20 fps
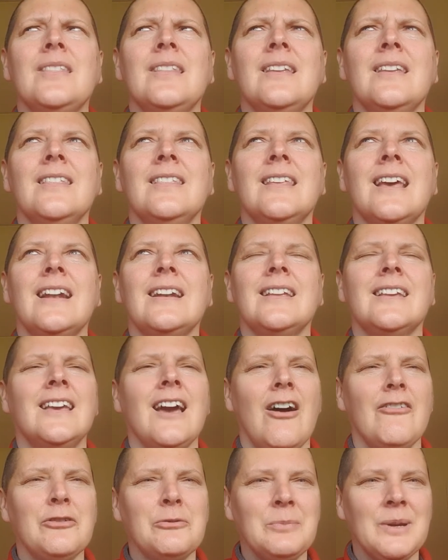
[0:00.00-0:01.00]
that
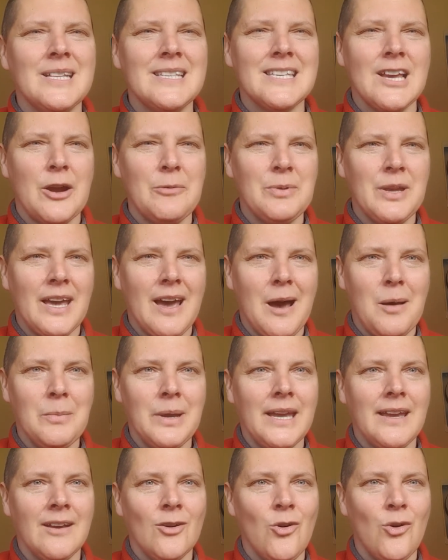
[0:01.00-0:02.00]
governments are
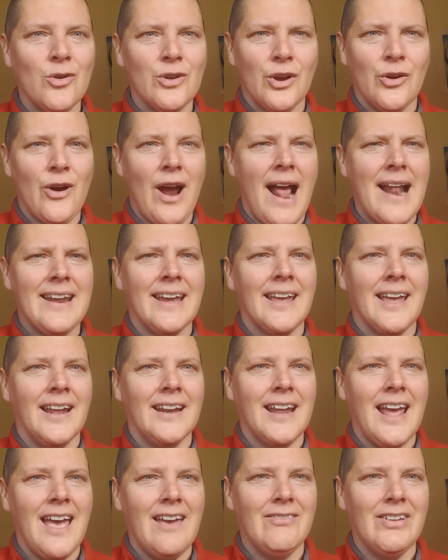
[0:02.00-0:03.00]
becoming autocratic
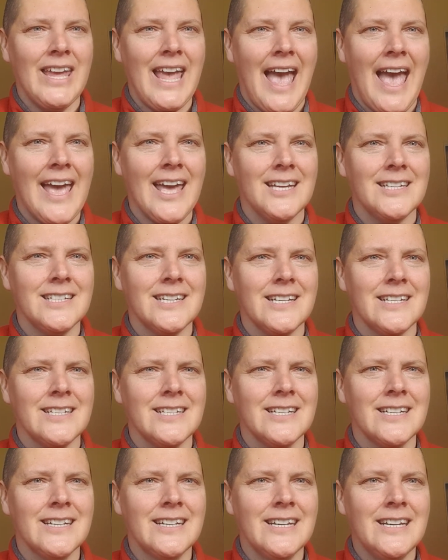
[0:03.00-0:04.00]
and
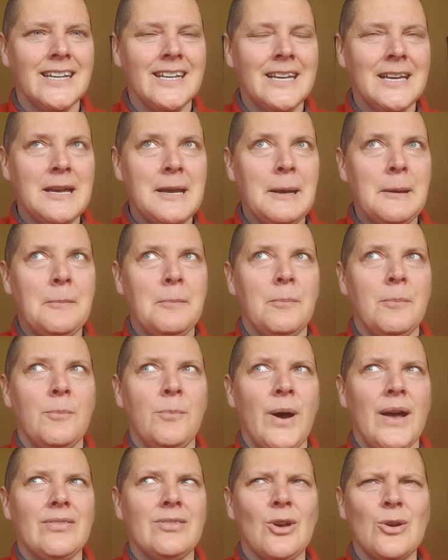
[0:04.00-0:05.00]
heavy-handed,
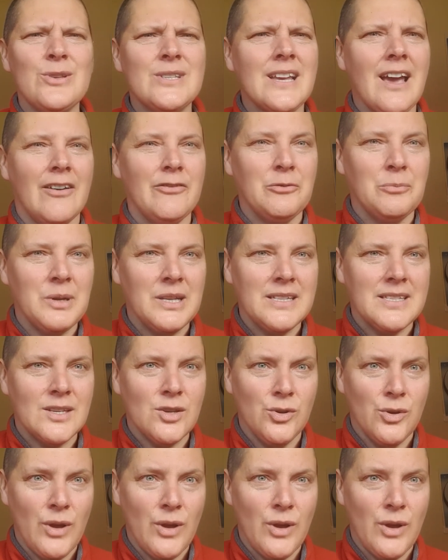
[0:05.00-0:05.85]
but those governments who